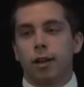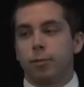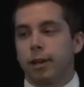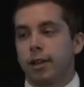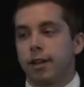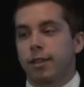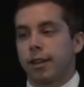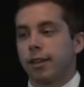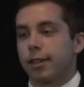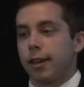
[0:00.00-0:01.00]
You might not
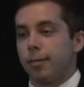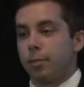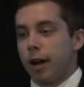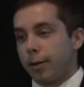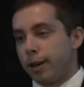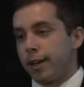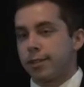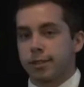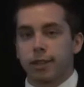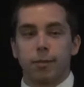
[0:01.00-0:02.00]
think that
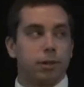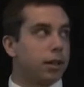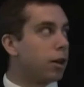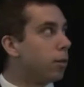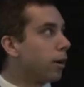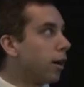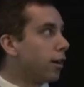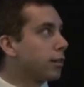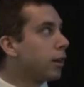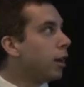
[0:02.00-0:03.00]
biomass can be a
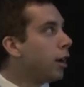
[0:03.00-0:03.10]
co-product,